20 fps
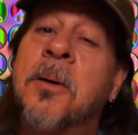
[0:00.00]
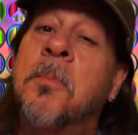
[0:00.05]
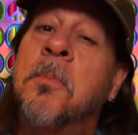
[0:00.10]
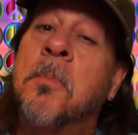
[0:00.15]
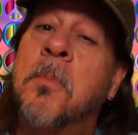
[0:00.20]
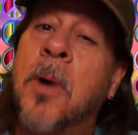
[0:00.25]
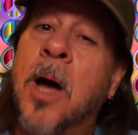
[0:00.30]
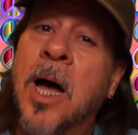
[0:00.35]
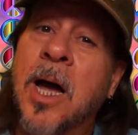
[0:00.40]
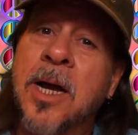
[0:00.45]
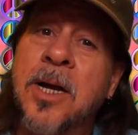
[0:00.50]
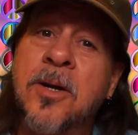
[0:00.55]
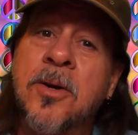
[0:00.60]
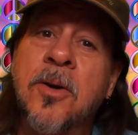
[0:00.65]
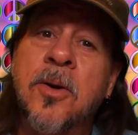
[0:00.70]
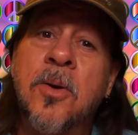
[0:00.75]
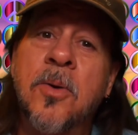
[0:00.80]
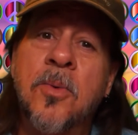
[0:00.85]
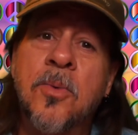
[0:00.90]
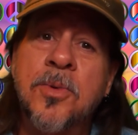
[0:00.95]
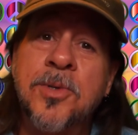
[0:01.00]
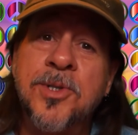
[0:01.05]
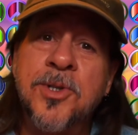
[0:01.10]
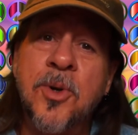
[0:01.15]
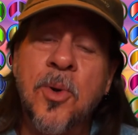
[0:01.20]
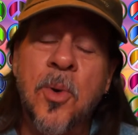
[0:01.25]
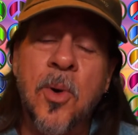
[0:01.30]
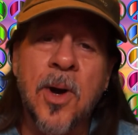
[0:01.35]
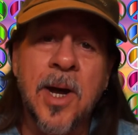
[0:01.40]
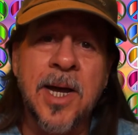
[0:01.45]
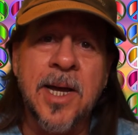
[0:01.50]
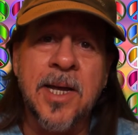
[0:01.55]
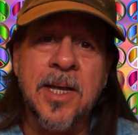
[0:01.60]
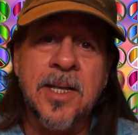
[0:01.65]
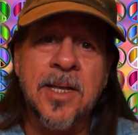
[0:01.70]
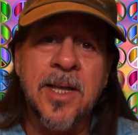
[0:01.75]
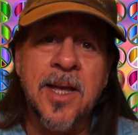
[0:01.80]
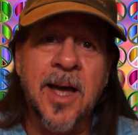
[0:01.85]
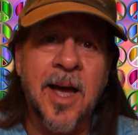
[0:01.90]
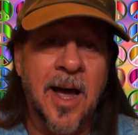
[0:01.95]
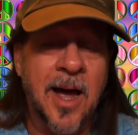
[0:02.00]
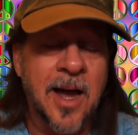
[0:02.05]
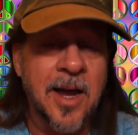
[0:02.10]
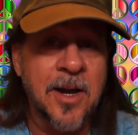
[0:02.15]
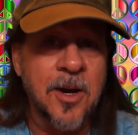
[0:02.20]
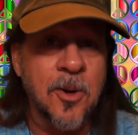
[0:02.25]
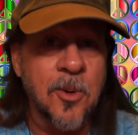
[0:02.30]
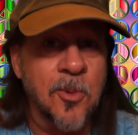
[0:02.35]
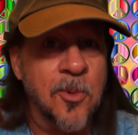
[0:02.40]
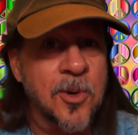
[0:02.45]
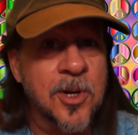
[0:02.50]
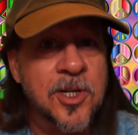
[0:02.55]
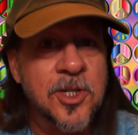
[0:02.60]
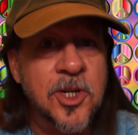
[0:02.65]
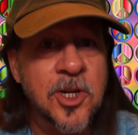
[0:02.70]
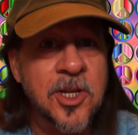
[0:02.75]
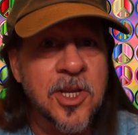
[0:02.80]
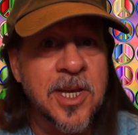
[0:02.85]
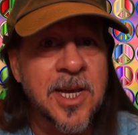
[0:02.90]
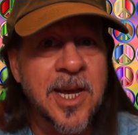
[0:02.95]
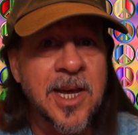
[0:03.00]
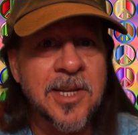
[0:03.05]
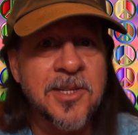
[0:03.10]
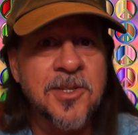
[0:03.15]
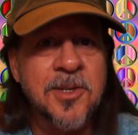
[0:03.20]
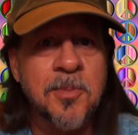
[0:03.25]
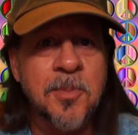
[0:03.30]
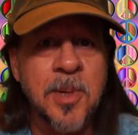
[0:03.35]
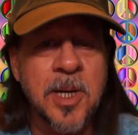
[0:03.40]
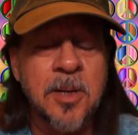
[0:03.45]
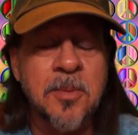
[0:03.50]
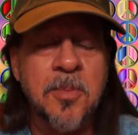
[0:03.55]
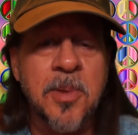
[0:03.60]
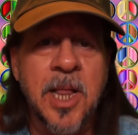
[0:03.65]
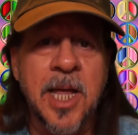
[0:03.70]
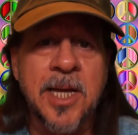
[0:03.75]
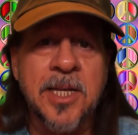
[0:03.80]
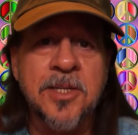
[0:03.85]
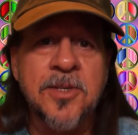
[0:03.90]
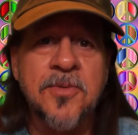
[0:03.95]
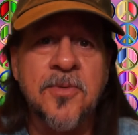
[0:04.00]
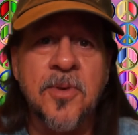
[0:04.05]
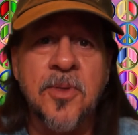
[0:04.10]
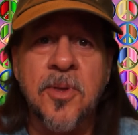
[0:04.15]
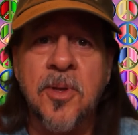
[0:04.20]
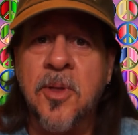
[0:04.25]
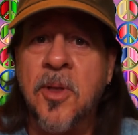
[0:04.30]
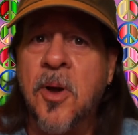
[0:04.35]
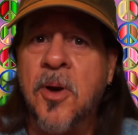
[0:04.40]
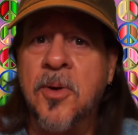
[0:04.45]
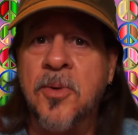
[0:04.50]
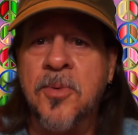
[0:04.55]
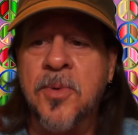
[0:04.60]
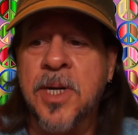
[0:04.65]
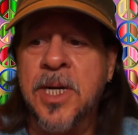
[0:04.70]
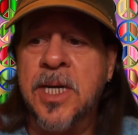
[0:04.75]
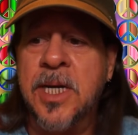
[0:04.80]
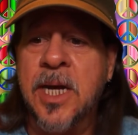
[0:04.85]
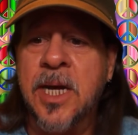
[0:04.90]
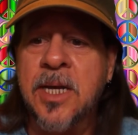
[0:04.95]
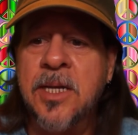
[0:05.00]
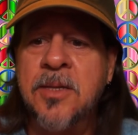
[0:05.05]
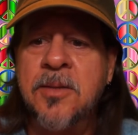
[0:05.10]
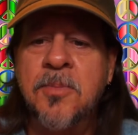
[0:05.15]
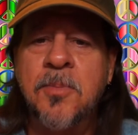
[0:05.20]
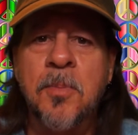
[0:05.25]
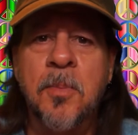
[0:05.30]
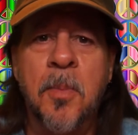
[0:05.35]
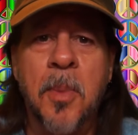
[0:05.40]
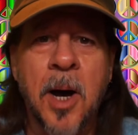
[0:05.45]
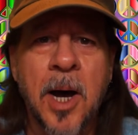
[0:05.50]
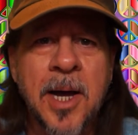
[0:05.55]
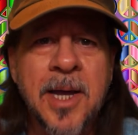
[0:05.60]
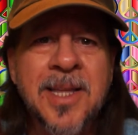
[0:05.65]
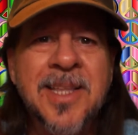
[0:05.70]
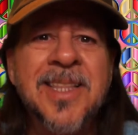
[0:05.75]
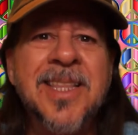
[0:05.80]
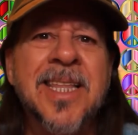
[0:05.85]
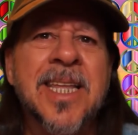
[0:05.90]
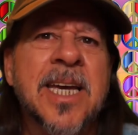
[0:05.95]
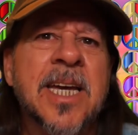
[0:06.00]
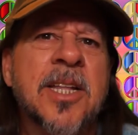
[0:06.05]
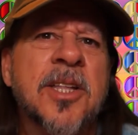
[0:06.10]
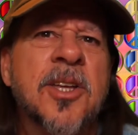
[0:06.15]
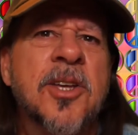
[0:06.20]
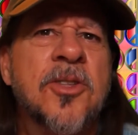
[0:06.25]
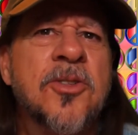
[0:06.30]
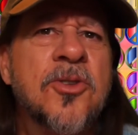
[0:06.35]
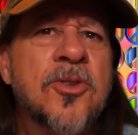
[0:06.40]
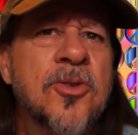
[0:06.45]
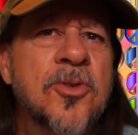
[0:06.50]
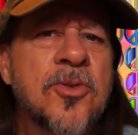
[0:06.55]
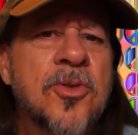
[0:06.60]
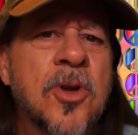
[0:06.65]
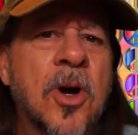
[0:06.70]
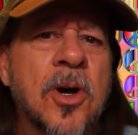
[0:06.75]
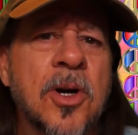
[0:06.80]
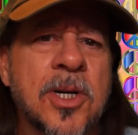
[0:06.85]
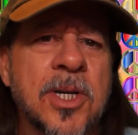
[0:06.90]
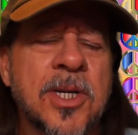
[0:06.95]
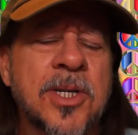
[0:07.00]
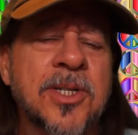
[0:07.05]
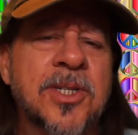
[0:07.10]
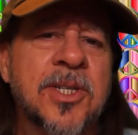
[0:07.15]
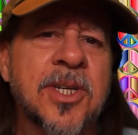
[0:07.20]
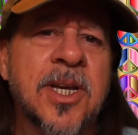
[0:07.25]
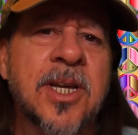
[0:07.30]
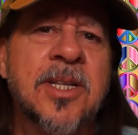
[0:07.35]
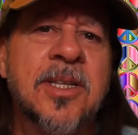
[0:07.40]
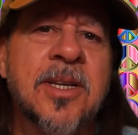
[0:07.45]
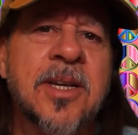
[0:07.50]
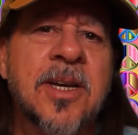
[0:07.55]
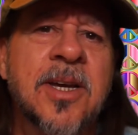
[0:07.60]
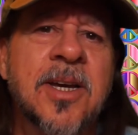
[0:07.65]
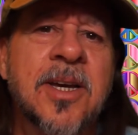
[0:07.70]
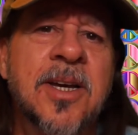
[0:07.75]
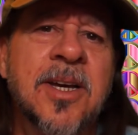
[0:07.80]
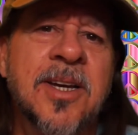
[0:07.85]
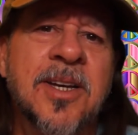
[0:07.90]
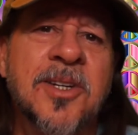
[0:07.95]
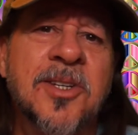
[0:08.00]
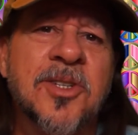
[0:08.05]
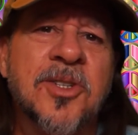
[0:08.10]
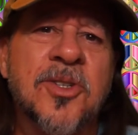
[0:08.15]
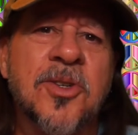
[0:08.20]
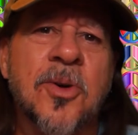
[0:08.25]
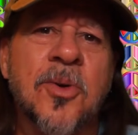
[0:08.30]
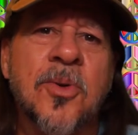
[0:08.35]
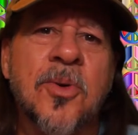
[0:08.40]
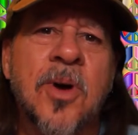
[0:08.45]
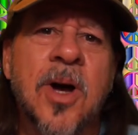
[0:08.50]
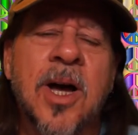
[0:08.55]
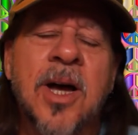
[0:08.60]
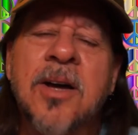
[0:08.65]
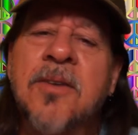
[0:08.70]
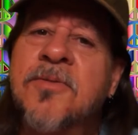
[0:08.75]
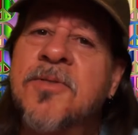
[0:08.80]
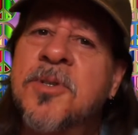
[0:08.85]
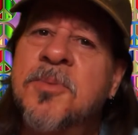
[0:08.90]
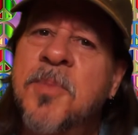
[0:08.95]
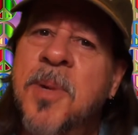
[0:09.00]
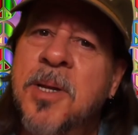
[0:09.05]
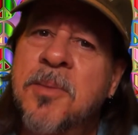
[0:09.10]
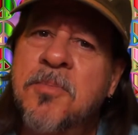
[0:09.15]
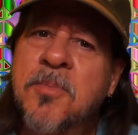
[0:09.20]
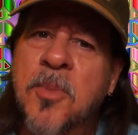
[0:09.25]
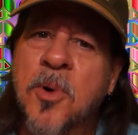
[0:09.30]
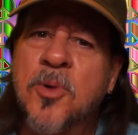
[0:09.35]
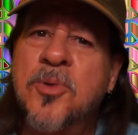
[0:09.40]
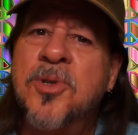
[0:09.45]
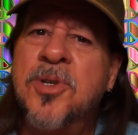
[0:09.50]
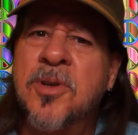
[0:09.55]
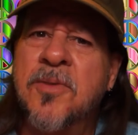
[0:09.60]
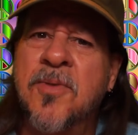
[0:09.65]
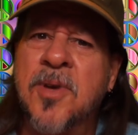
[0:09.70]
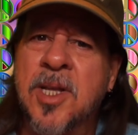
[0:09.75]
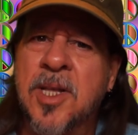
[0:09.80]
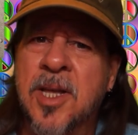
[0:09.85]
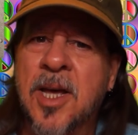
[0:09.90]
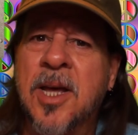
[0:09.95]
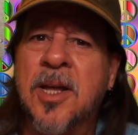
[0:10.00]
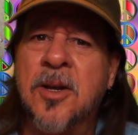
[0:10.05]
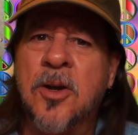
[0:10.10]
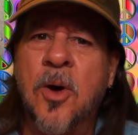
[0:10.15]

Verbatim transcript: Mine was quiet. I originally had some big plans for the long weekend, but needed to doggy sit, so I've spent most of it at